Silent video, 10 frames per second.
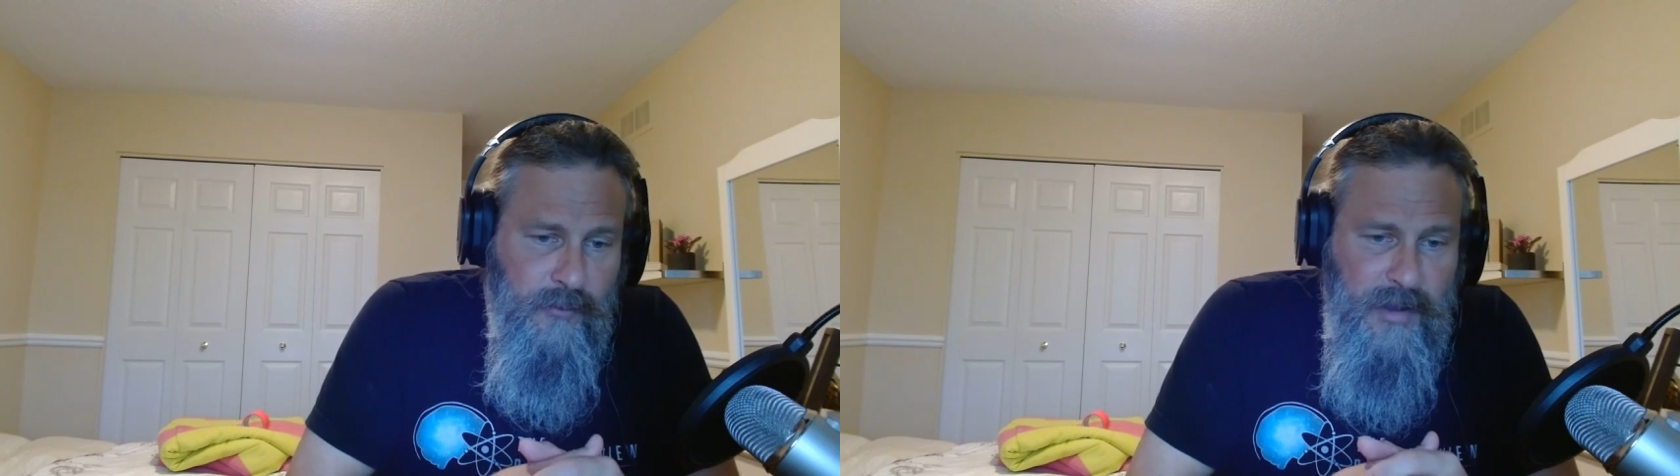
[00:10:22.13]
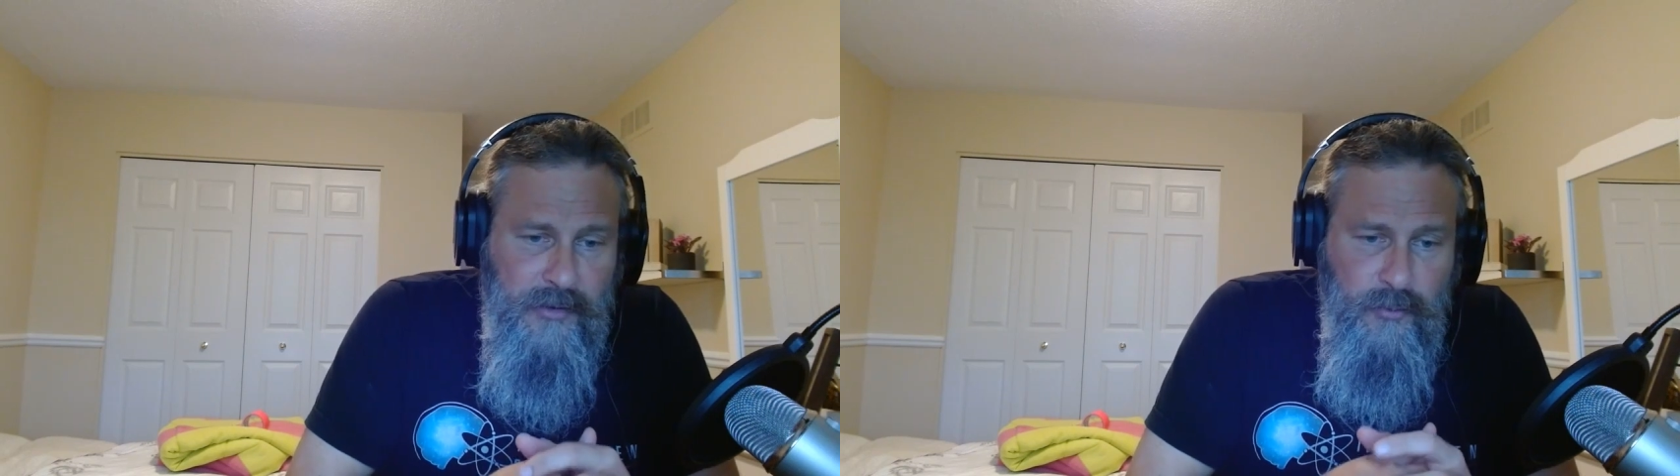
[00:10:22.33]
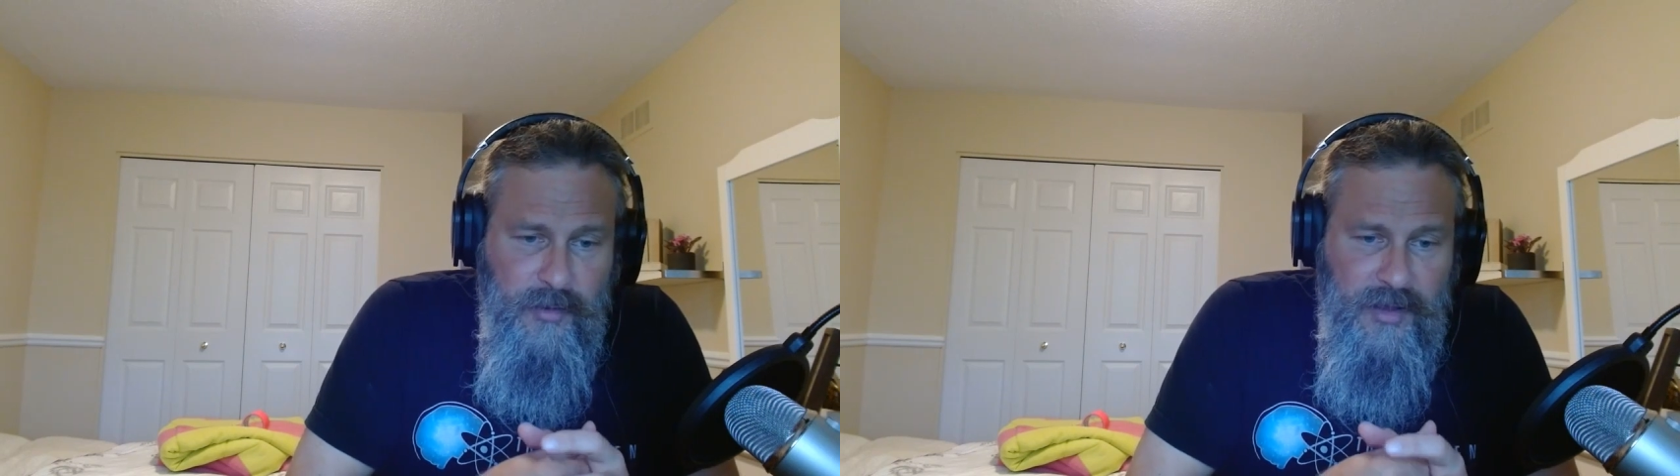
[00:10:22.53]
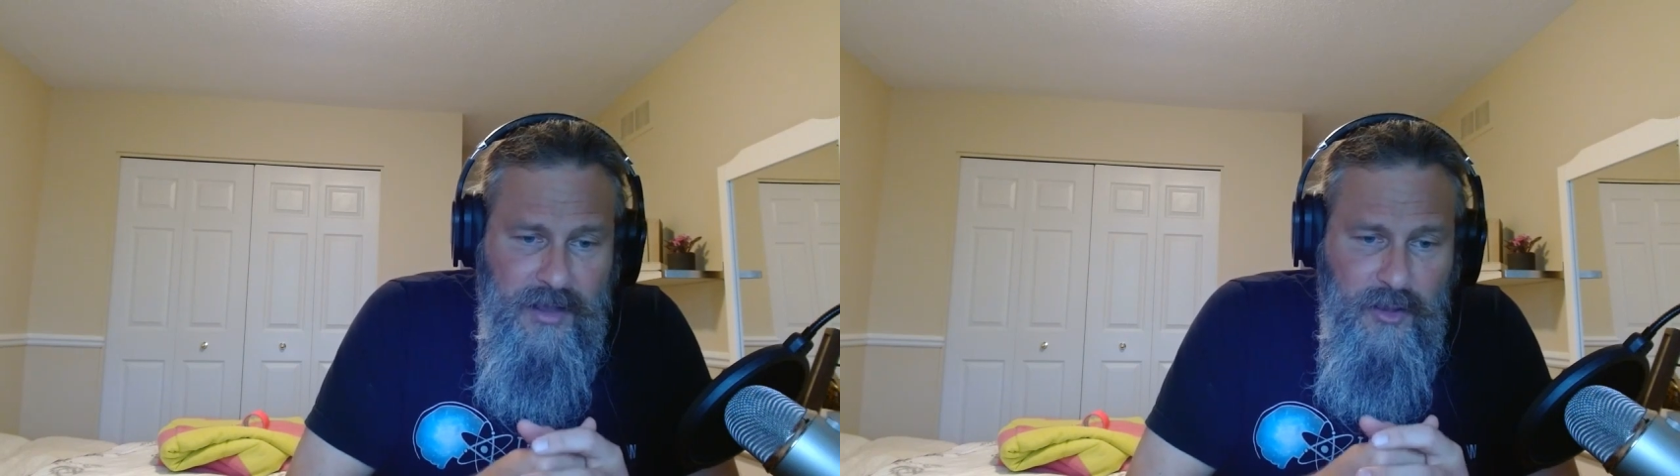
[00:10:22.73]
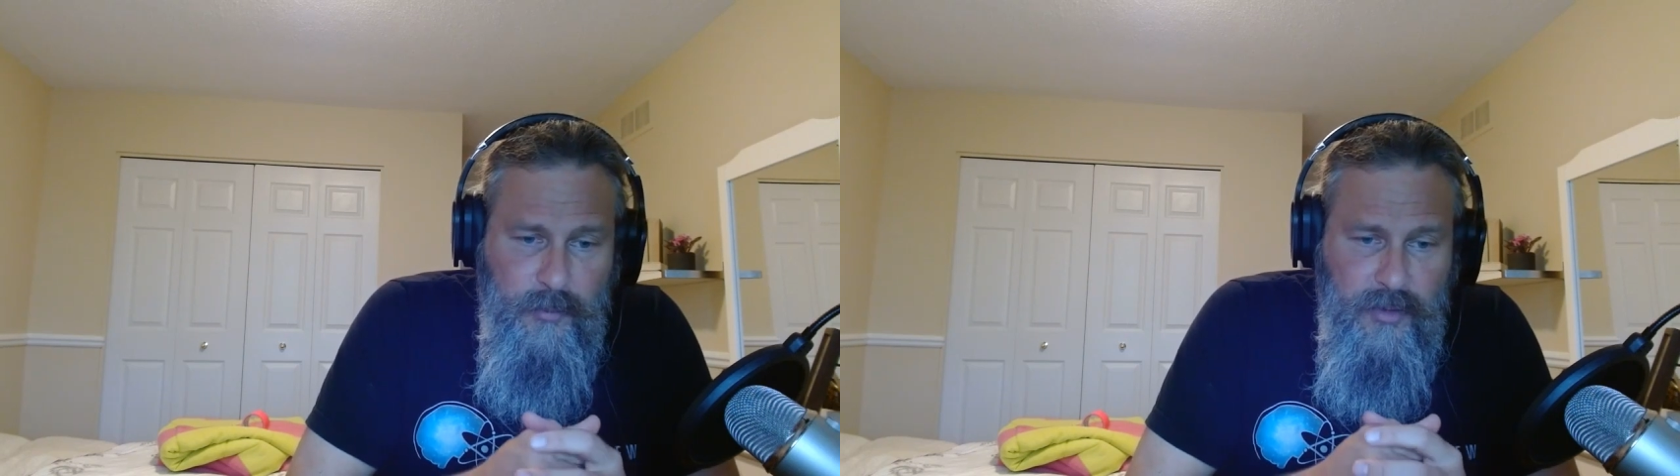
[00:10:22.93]
Andrew
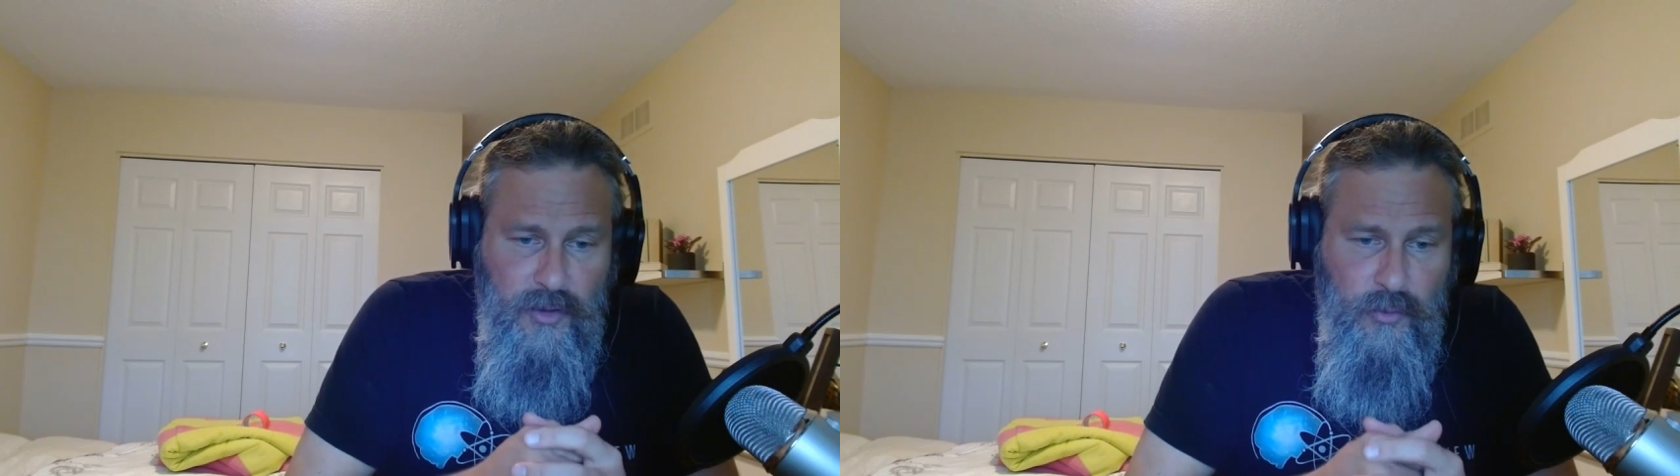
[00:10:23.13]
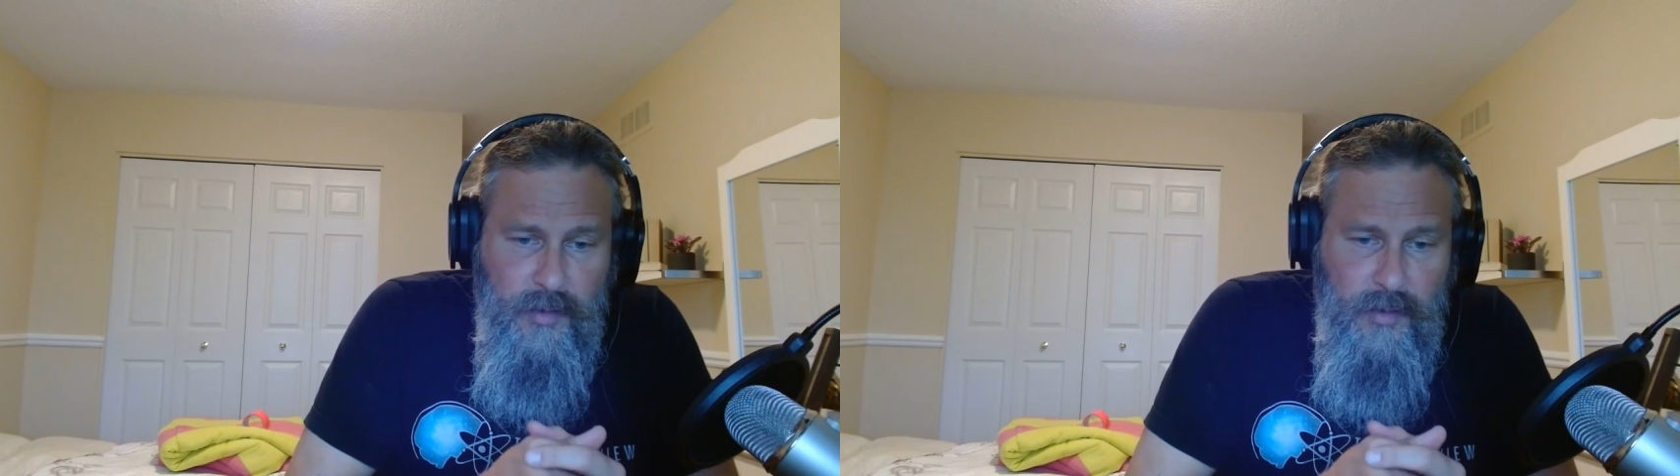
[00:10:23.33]
McAuliffe in the